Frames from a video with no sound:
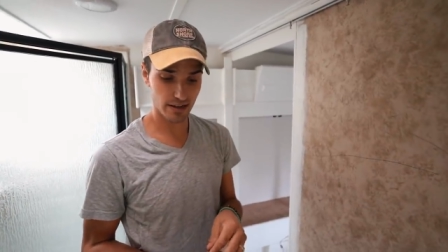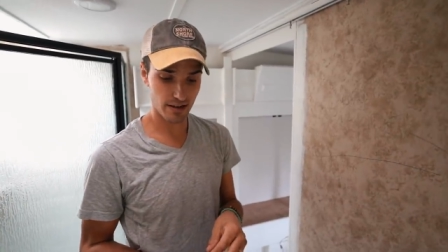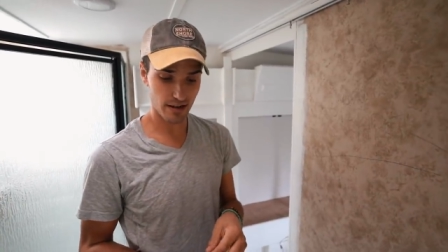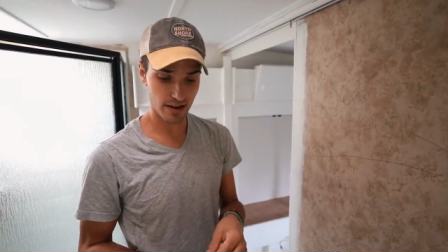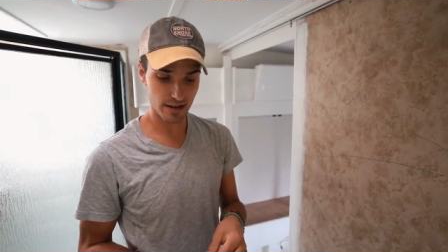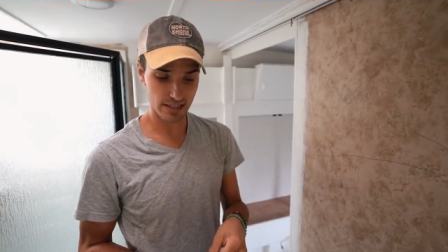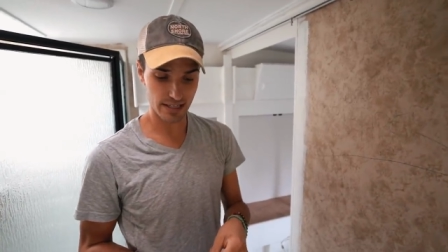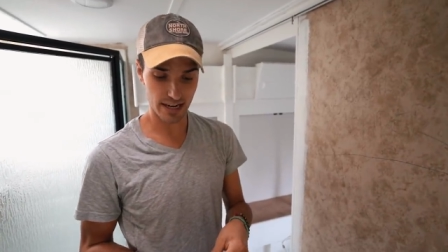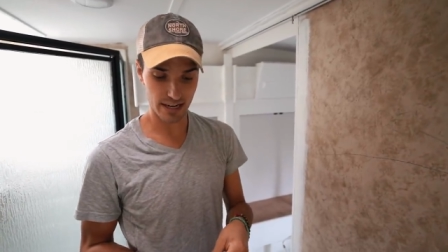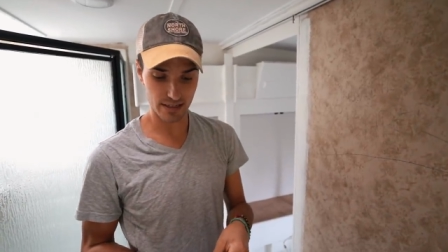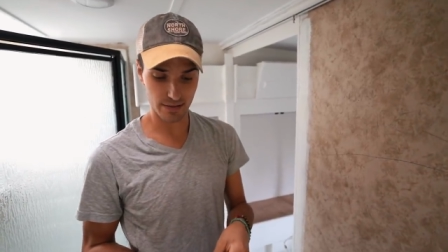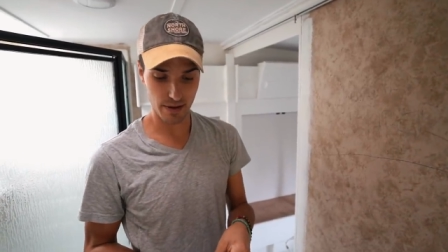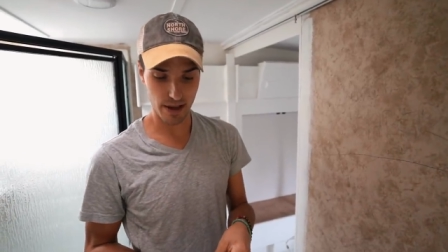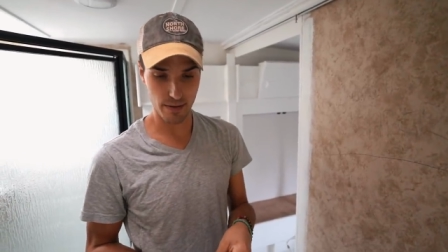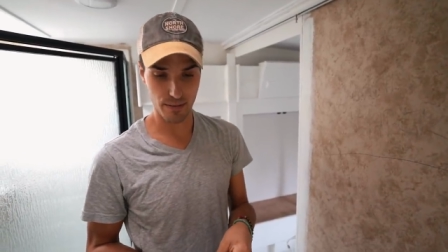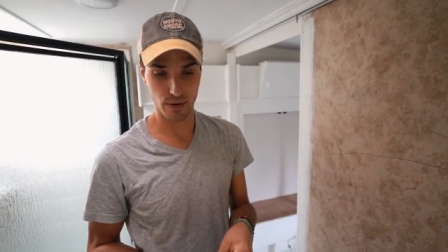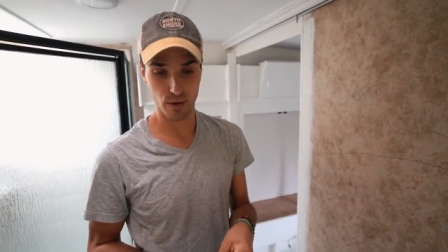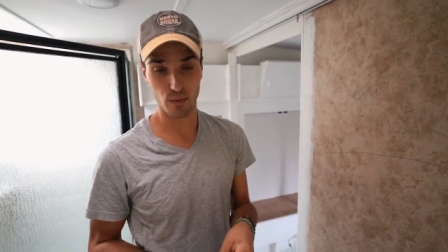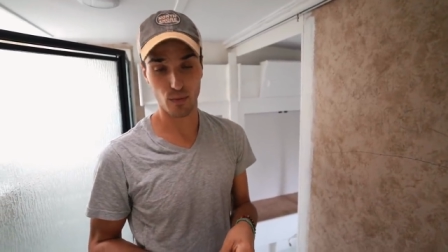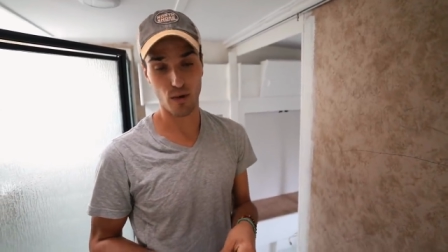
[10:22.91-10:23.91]
contact
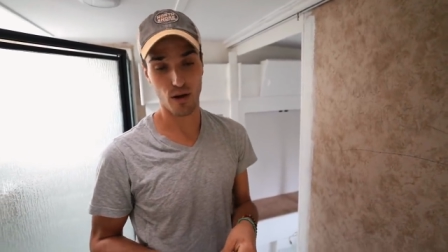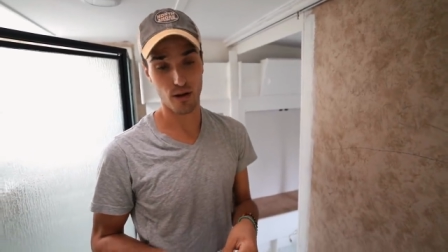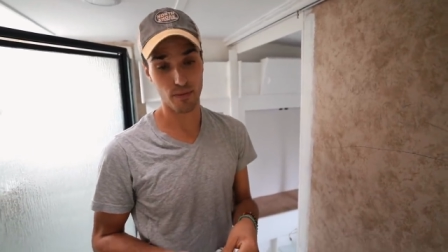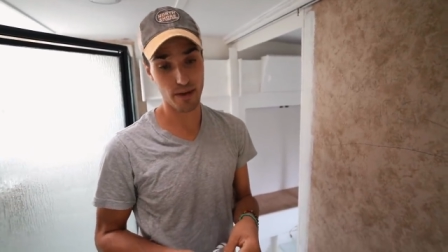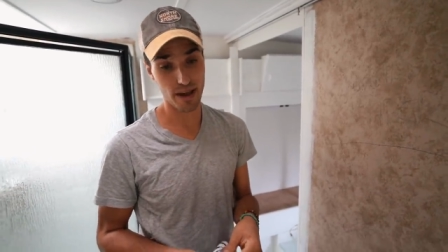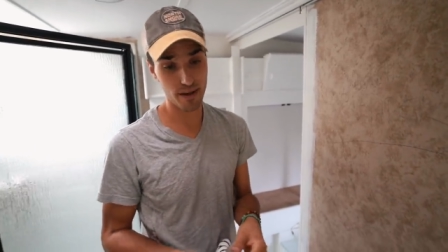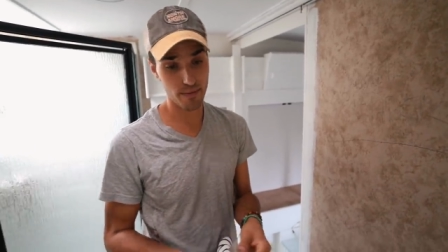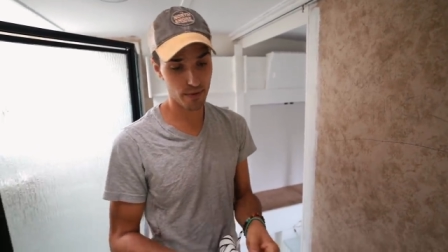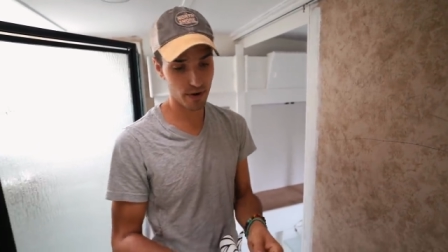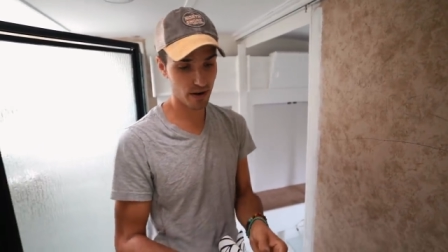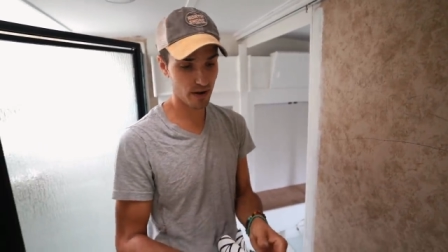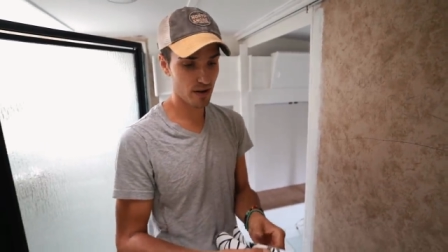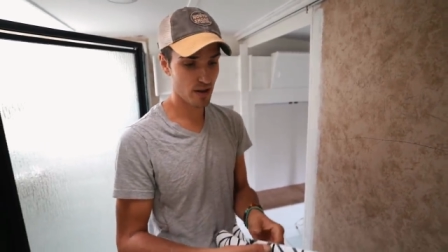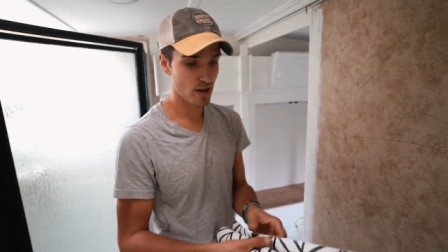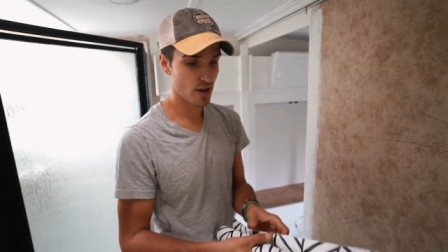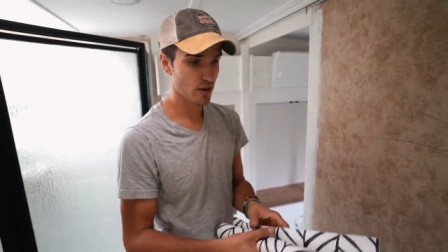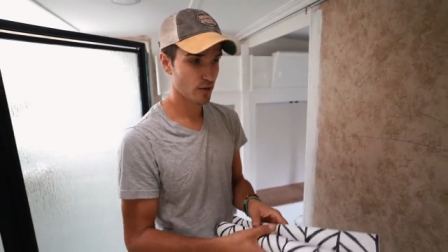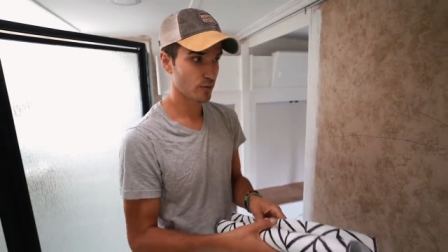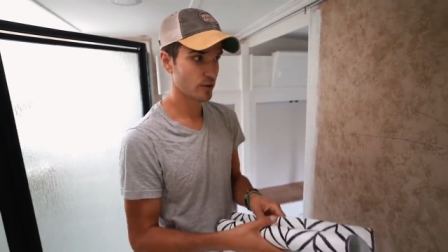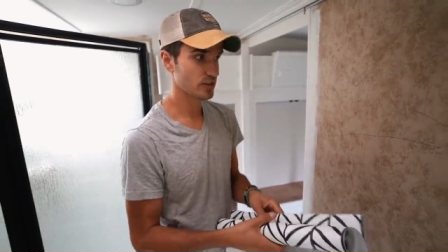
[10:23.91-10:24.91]
paper wallpaper,
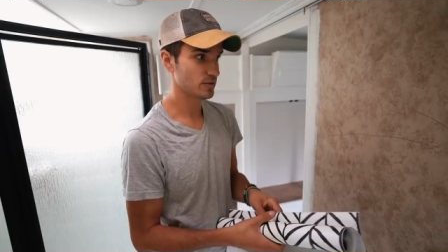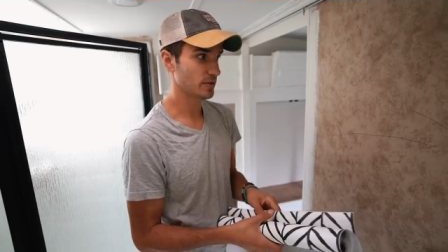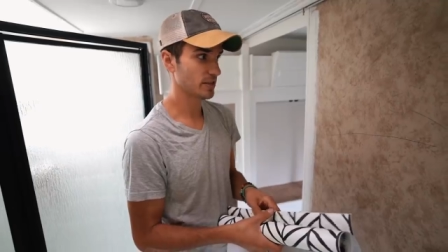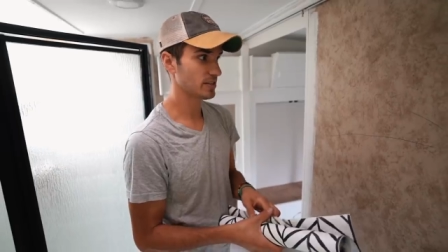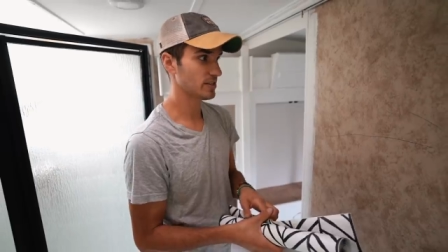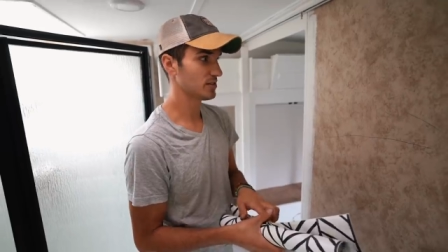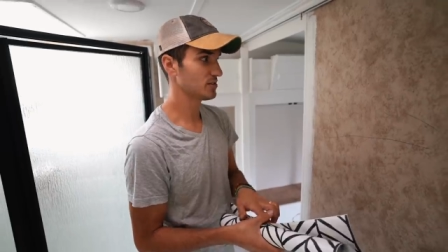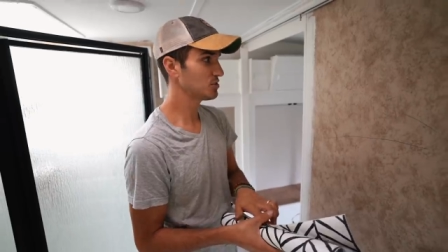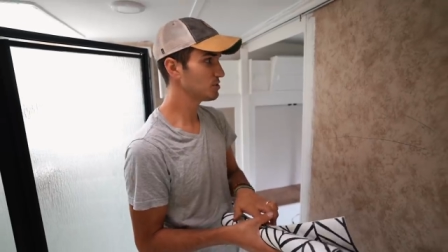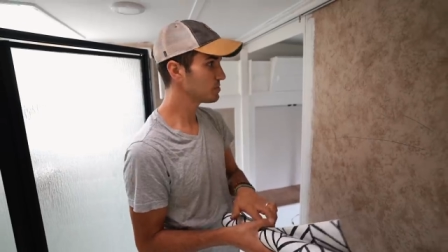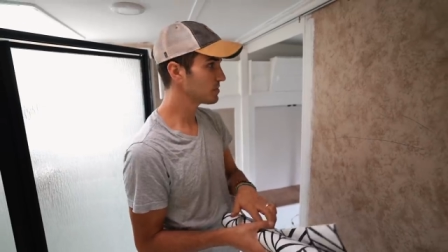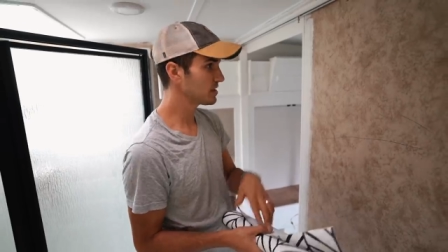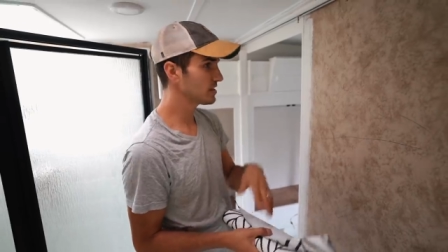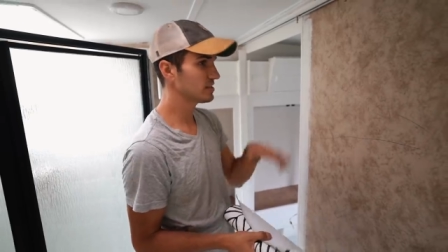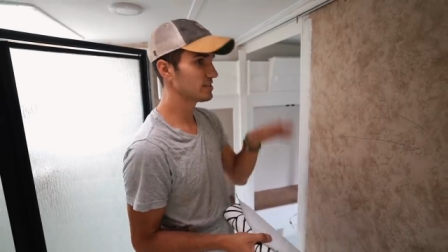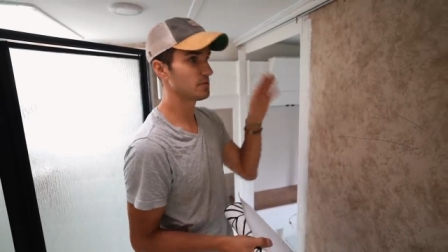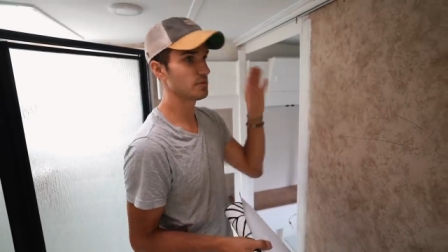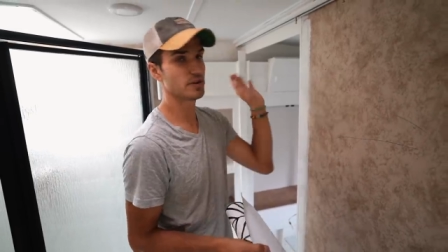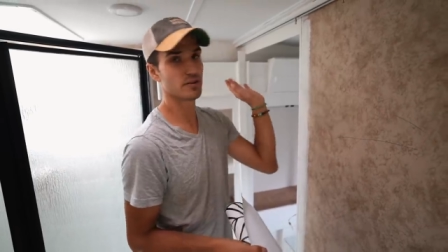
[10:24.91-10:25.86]
which makes it super easy.